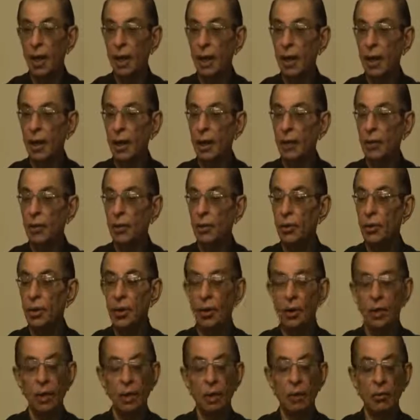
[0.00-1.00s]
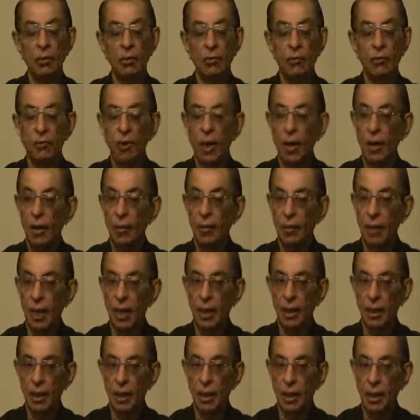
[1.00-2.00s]
Again, I'll
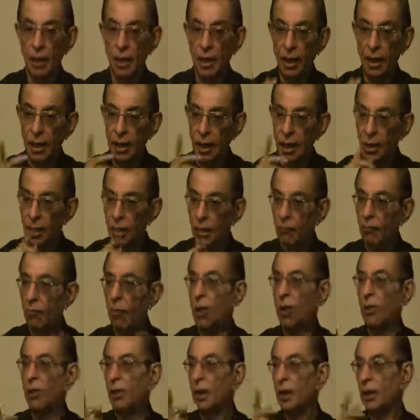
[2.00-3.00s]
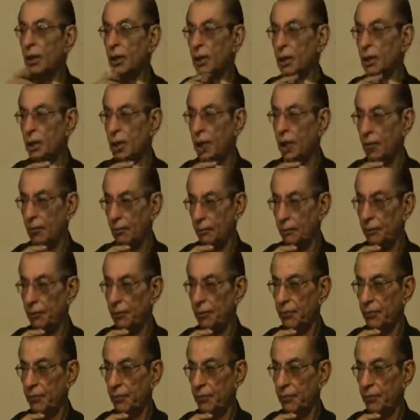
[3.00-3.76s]
make cleaning water itself.